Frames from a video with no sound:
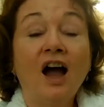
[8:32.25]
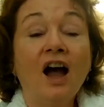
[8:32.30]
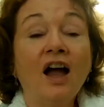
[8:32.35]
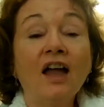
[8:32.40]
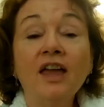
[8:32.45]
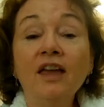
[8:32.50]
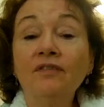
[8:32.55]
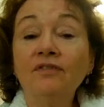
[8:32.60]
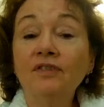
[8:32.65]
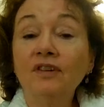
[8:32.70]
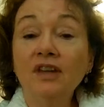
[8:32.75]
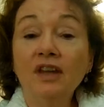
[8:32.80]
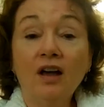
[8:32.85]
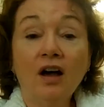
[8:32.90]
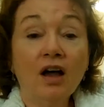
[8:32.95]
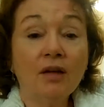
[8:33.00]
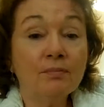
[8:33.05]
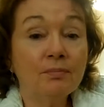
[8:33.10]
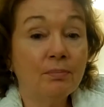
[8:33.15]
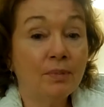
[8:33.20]
I have
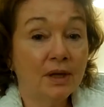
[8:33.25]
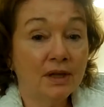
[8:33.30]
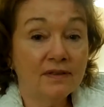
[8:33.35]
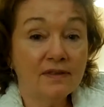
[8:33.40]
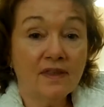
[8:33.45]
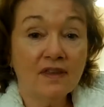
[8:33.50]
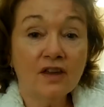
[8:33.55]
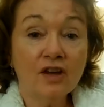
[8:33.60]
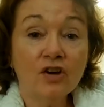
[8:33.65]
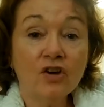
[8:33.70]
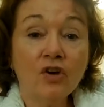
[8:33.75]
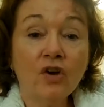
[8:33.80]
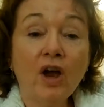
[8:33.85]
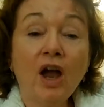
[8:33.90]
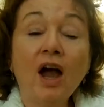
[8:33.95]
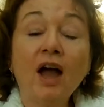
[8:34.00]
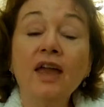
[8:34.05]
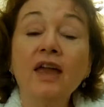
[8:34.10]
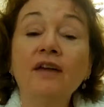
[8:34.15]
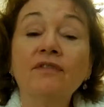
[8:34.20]
not been there.
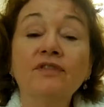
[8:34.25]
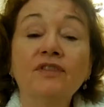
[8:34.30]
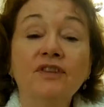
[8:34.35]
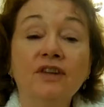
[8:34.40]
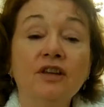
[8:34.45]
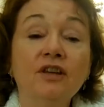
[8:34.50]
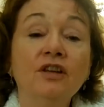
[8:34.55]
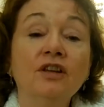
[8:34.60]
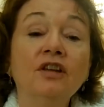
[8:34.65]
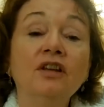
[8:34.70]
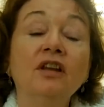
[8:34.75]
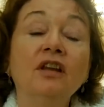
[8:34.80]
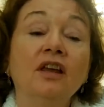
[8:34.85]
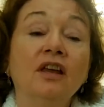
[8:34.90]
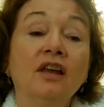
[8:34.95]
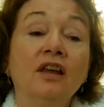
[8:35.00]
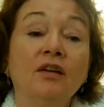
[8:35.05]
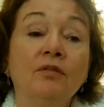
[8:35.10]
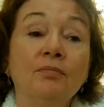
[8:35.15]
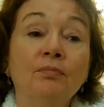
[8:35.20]
I have seen
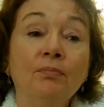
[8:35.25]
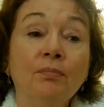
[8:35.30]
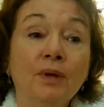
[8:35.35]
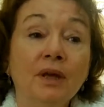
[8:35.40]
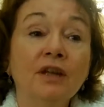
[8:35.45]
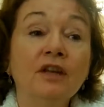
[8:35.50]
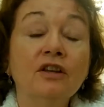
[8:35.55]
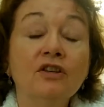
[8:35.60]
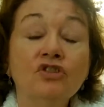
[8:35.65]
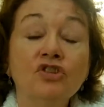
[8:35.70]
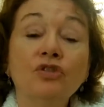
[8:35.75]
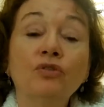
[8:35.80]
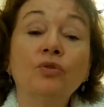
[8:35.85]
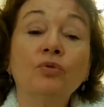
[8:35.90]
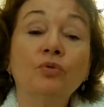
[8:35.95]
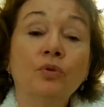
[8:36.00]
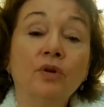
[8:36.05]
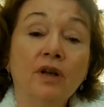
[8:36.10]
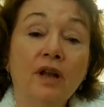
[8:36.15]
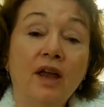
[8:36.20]
many
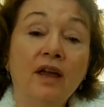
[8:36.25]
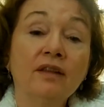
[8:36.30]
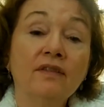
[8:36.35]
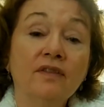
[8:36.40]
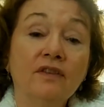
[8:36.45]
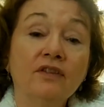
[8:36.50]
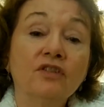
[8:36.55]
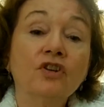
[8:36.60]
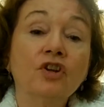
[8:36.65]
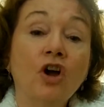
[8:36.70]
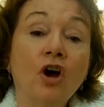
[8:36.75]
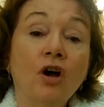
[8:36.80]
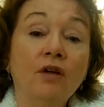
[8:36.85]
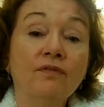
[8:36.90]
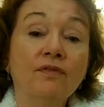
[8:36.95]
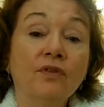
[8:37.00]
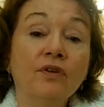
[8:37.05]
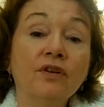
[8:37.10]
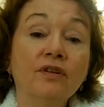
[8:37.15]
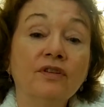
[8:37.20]
children at this
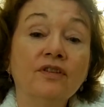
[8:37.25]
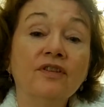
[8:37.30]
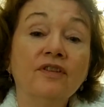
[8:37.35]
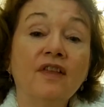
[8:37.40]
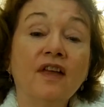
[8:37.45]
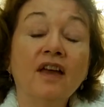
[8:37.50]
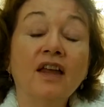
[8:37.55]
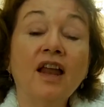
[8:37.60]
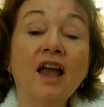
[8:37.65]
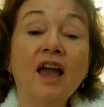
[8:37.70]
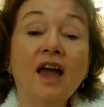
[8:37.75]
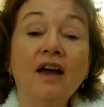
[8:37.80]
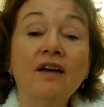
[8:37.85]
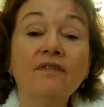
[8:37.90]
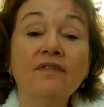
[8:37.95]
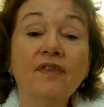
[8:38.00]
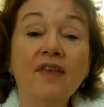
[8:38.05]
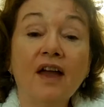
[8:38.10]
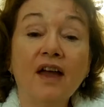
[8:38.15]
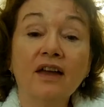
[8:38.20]
conference that
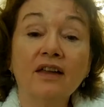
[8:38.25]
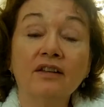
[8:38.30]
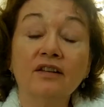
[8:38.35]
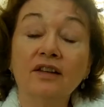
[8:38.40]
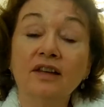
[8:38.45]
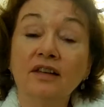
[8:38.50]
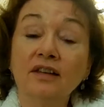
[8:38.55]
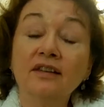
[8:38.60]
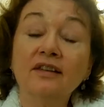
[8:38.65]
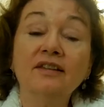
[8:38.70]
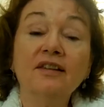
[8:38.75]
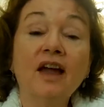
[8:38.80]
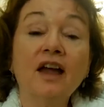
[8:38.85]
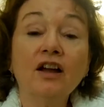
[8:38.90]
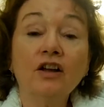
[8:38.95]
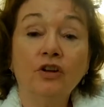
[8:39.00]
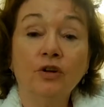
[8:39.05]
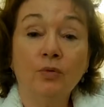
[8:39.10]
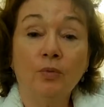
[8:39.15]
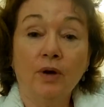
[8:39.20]
have that
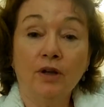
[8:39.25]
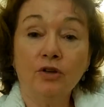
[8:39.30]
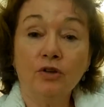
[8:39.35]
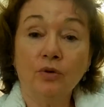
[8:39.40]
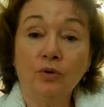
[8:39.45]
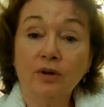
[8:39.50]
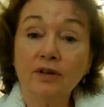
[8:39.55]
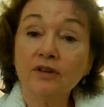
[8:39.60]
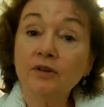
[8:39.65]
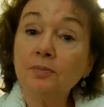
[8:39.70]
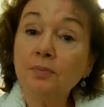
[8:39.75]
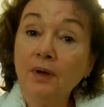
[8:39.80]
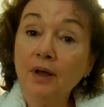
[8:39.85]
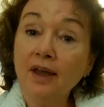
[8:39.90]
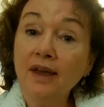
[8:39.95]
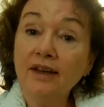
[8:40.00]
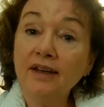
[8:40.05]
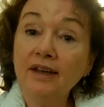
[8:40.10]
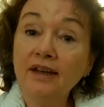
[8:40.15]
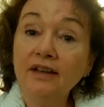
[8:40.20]
exactly what you're
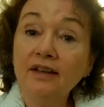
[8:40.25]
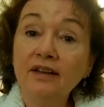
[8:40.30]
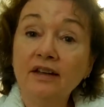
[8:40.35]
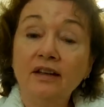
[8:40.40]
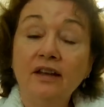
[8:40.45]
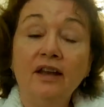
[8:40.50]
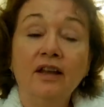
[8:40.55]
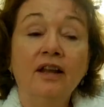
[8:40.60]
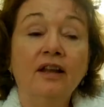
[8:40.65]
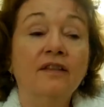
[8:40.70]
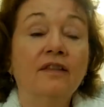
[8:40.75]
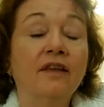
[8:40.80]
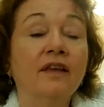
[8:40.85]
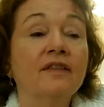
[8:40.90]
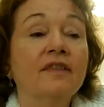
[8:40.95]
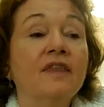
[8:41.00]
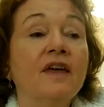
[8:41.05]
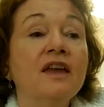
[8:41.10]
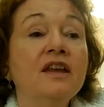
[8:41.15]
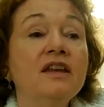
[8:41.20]
explaining,
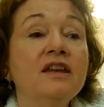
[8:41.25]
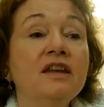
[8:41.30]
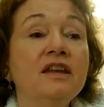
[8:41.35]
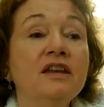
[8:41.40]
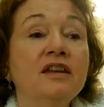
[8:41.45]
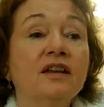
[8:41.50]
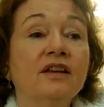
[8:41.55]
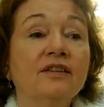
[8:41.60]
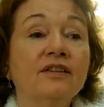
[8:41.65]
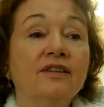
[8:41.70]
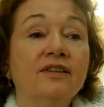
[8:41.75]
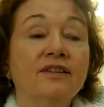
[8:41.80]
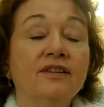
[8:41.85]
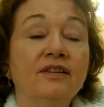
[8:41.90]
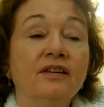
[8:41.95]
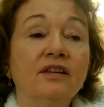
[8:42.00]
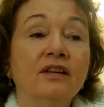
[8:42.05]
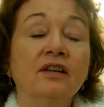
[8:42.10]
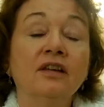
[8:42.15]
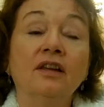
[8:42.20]
that they
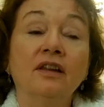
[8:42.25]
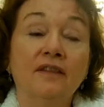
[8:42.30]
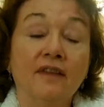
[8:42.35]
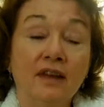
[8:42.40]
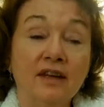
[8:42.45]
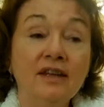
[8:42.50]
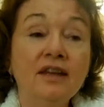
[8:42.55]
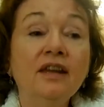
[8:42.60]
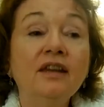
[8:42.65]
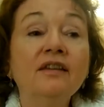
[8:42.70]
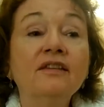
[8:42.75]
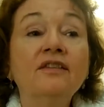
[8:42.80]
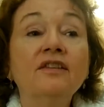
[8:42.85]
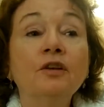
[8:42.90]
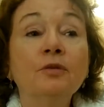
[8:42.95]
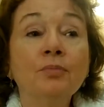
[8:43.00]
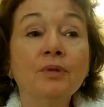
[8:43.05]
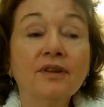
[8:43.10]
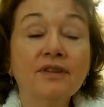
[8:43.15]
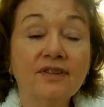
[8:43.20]
need
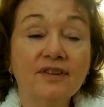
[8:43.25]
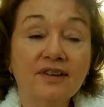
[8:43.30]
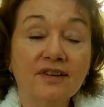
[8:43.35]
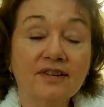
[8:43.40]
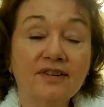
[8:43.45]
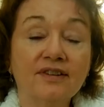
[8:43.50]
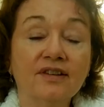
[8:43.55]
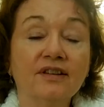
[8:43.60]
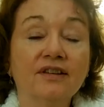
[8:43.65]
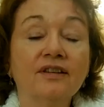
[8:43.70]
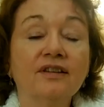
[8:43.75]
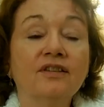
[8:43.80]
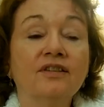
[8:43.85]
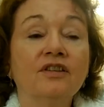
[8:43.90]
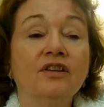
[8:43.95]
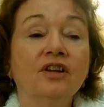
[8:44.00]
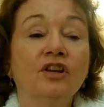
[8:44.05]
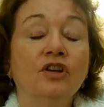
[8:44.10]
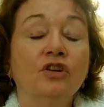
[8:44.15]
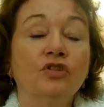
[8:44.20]
some
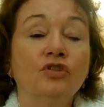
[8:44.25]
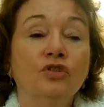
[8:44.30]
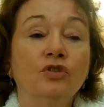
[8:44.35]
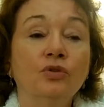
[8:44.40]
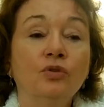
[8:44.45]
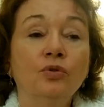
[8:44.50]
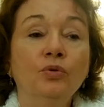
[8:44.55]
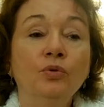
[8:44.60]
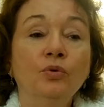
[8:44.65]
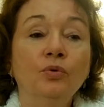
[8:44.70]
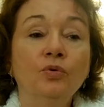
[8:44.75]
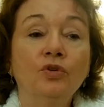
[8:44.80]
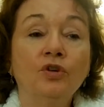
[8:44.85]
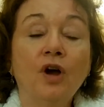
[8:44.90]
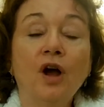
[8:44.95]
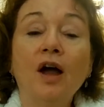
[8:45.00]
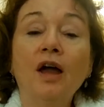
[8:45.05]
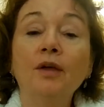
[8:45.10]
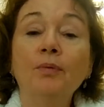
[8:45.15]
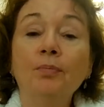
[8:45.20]
assistance to
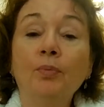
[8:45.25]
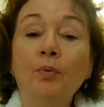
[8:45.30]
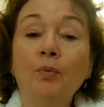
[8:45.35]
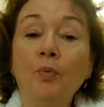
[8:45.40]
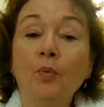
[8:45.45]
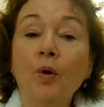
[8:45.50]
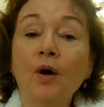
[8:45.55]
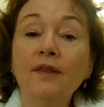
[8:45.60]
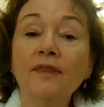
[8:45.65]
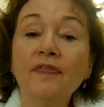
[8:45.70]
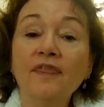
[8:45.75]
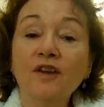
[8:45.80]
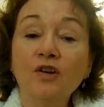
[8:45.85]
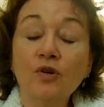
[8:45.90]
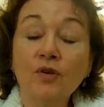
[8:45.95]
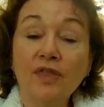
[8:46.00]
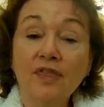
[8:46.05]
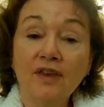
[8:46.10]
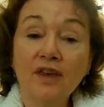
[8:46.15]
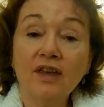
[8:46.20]
type what
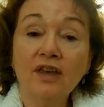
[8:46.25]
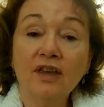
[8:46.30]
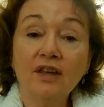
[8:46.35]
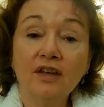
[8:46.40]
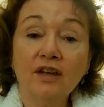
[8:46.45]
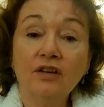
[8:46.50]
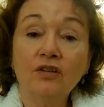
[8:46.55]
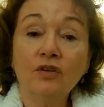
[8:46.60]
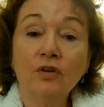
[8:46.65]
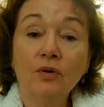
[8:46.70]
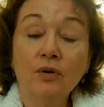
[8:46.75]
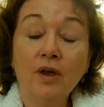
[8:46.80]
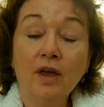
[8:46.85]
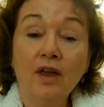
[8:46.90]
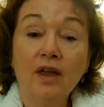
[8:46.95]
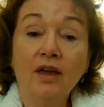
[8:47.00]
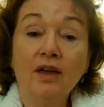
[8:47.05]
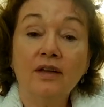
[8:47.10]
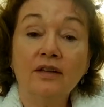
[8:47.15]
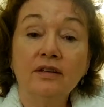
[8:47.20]
they're thinking in their
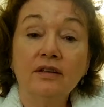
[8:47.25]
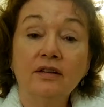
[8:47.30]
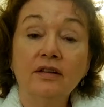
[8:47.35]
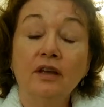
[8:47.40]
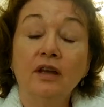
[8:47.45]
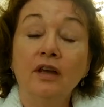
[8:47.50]
head.